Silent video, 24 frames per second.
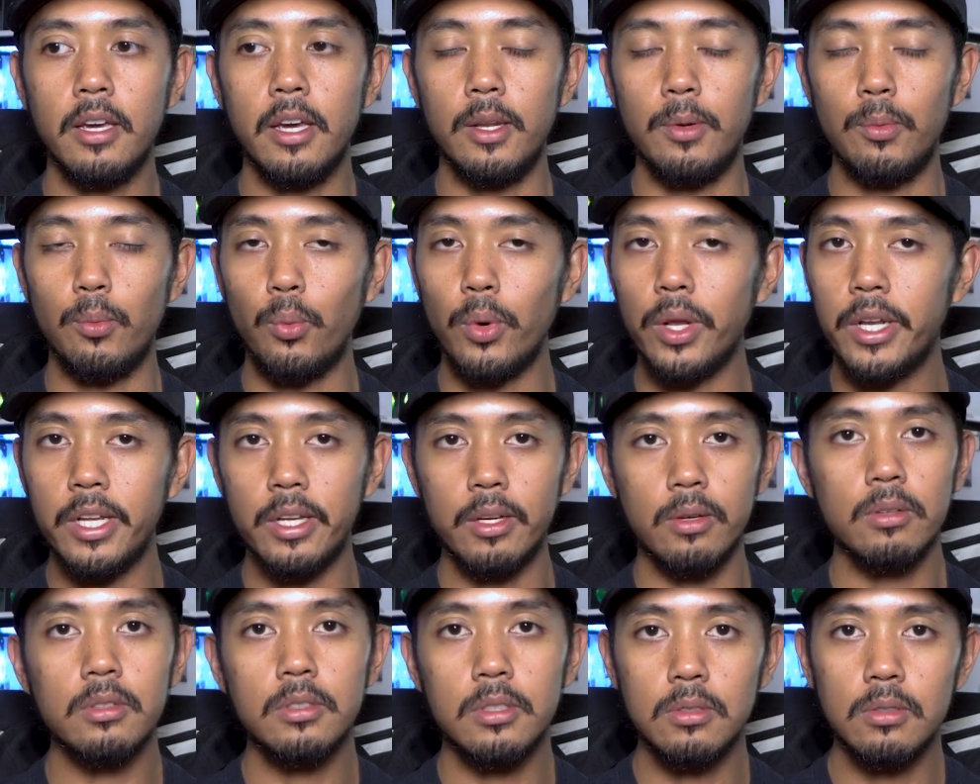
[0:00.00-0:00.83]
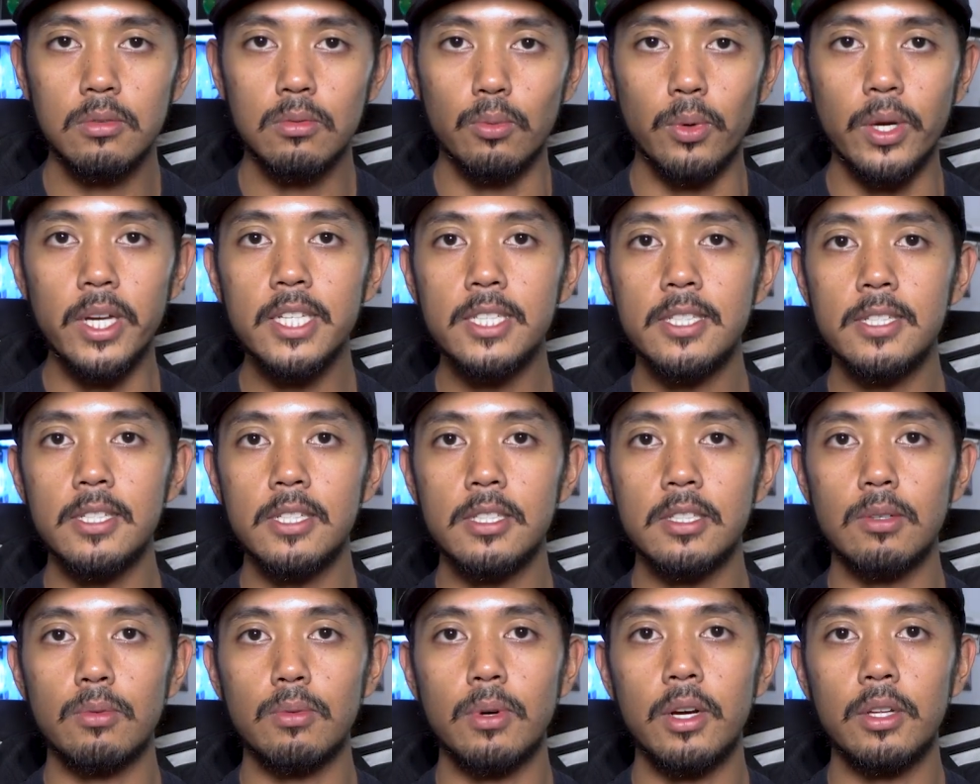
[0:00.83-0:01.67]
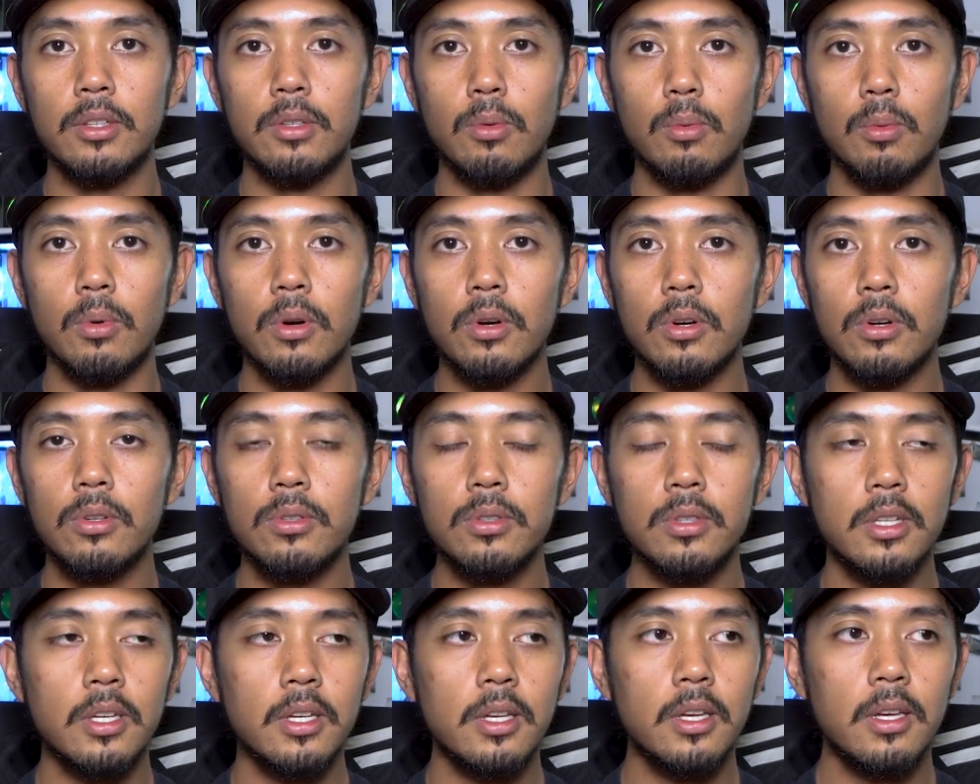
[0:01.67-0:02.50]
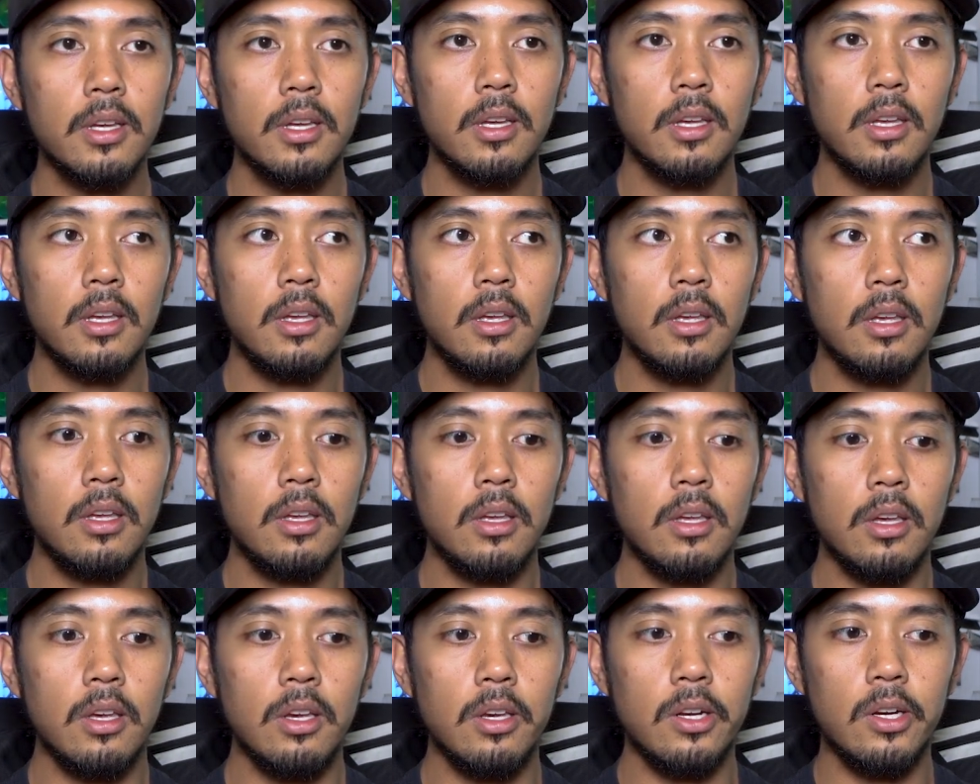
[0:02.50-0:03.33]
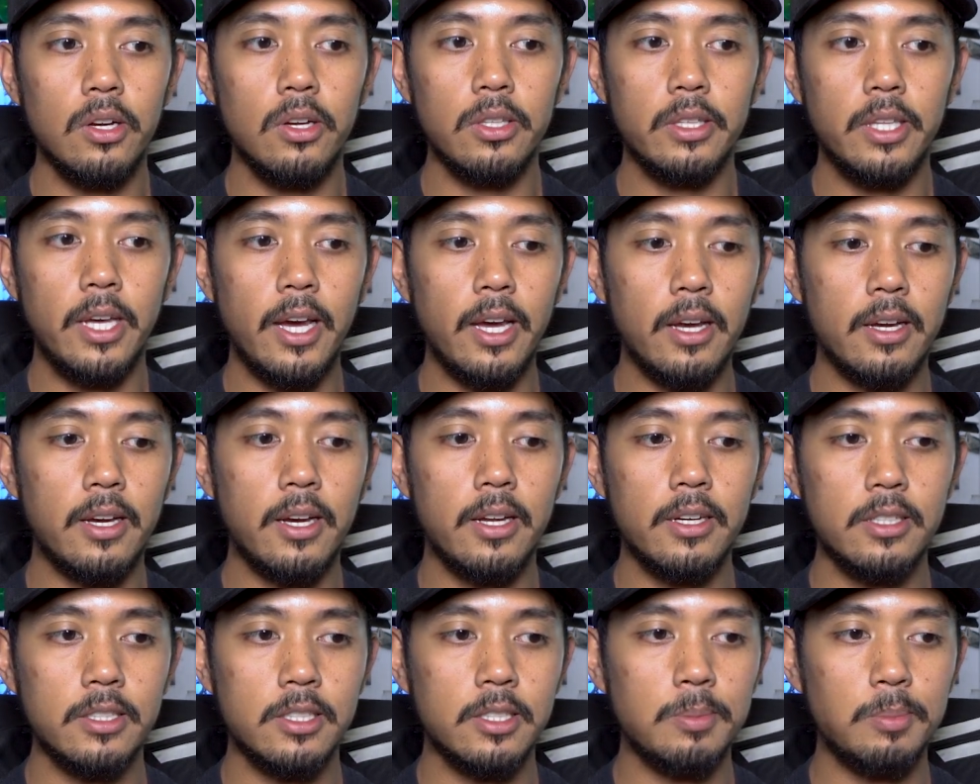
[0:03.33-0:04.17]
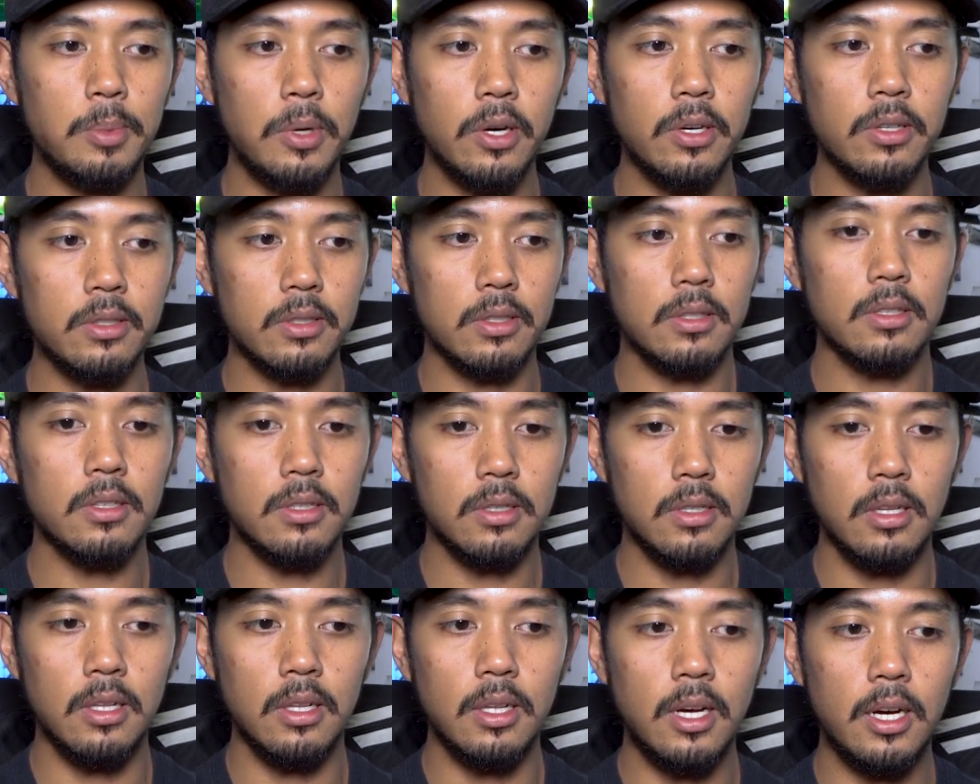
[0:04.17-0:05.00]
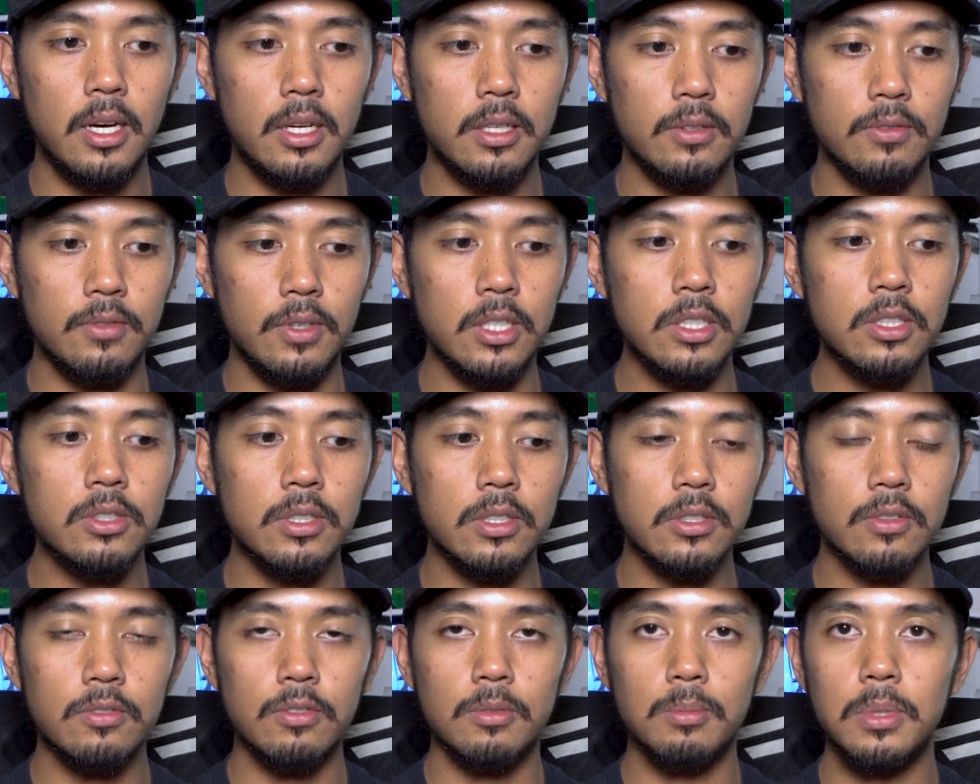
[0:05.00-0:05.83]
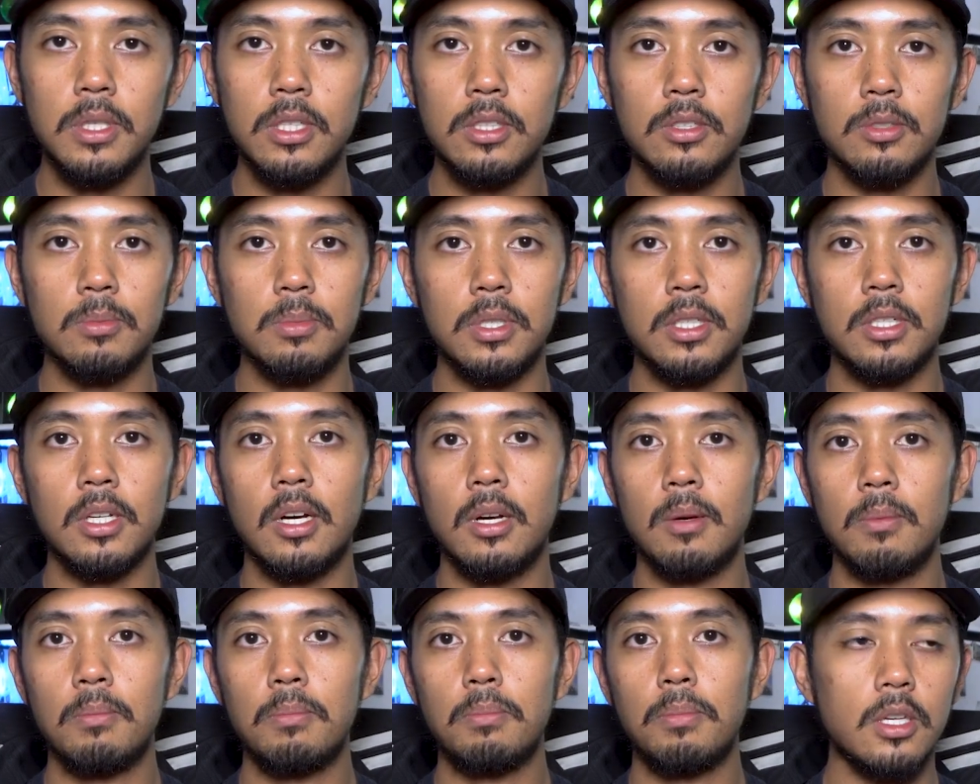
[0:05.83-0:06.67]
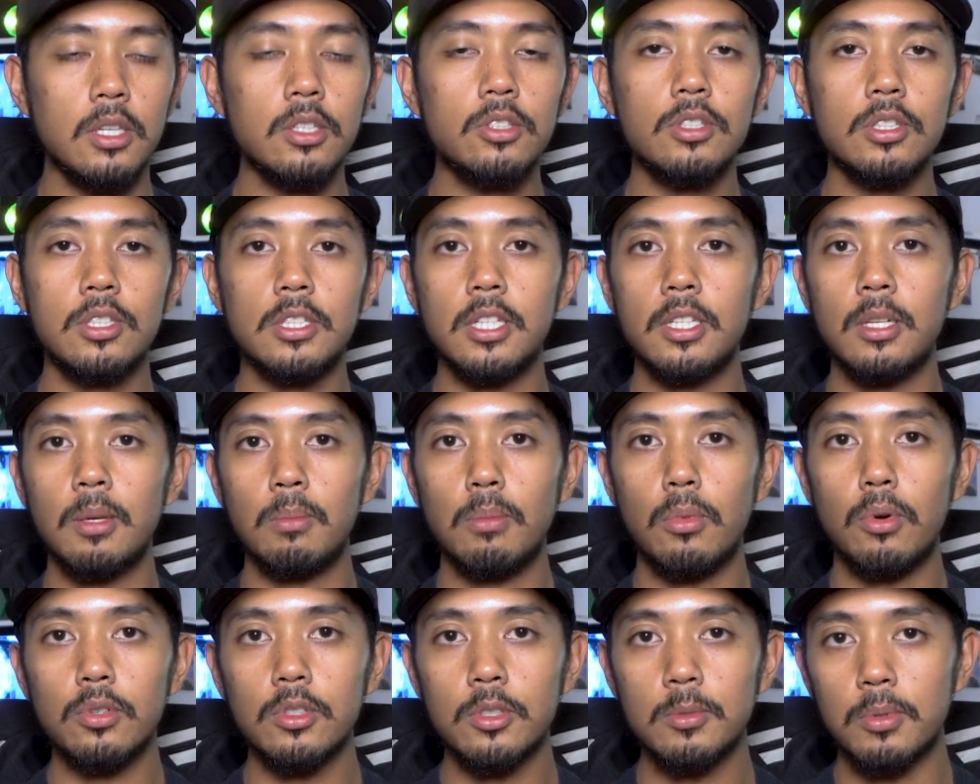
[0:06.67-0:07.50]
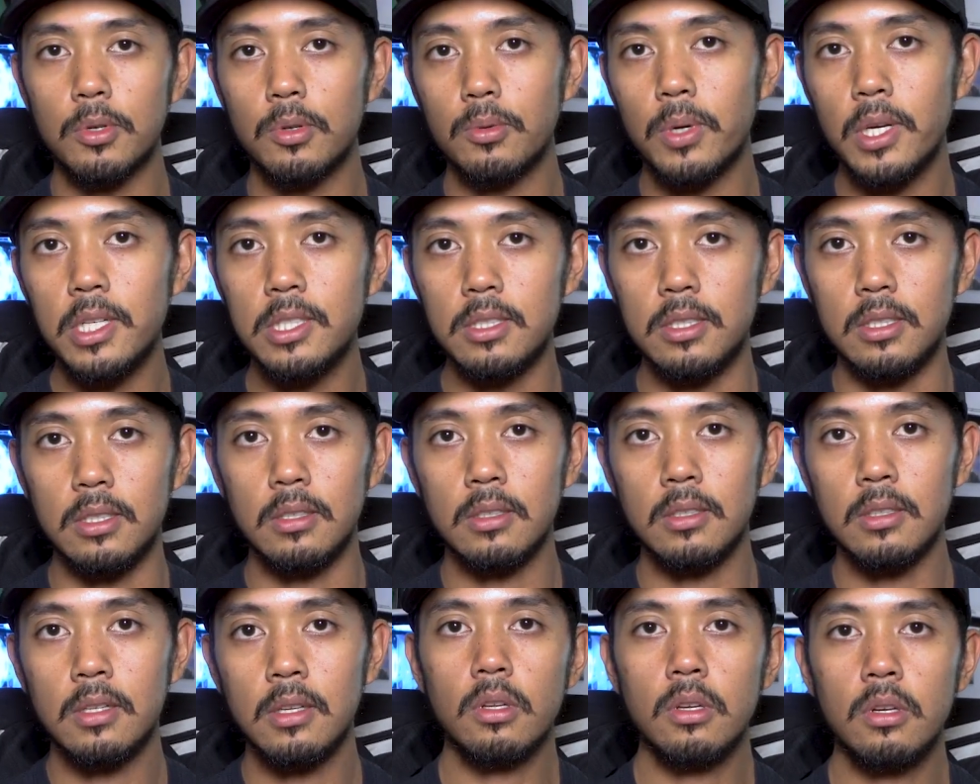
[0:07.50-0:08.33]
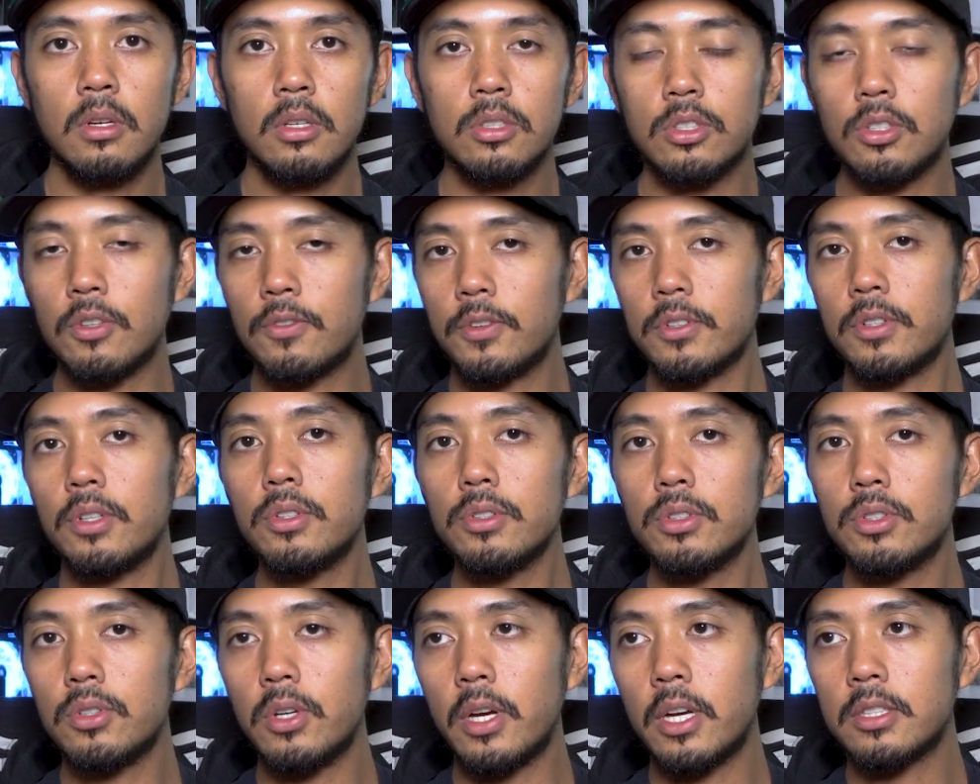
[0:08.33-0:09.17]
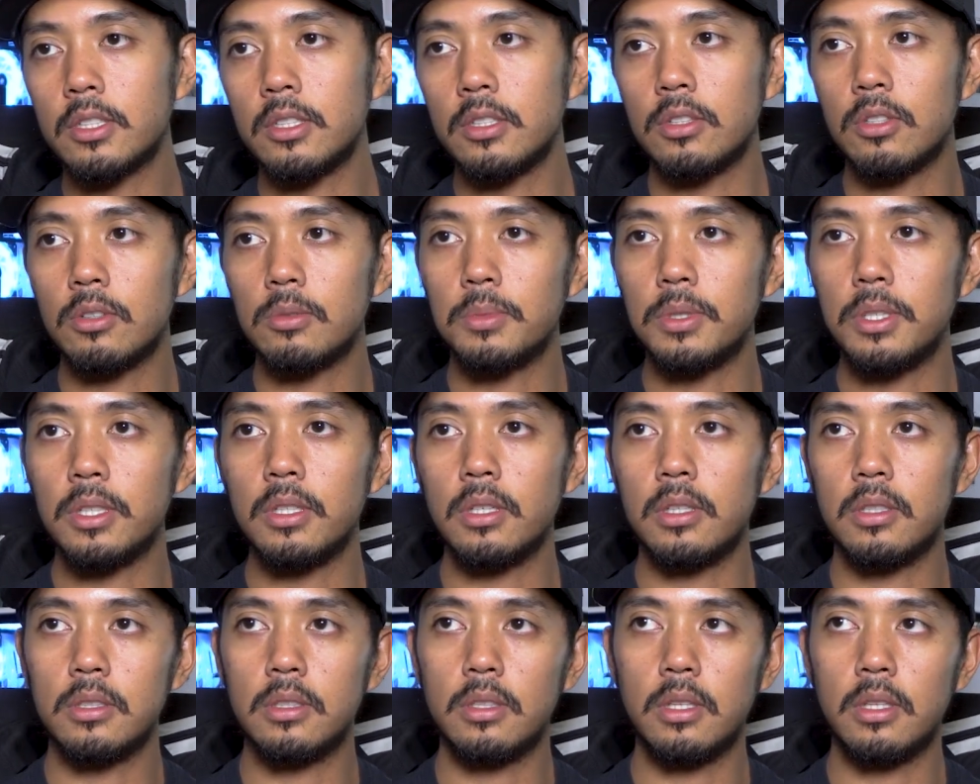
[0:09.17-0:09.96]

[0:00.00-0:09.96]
winning races around the world, you know, that kind of sparked a lot of interest for me to become interested in motorsport racing. So for those who actually know me,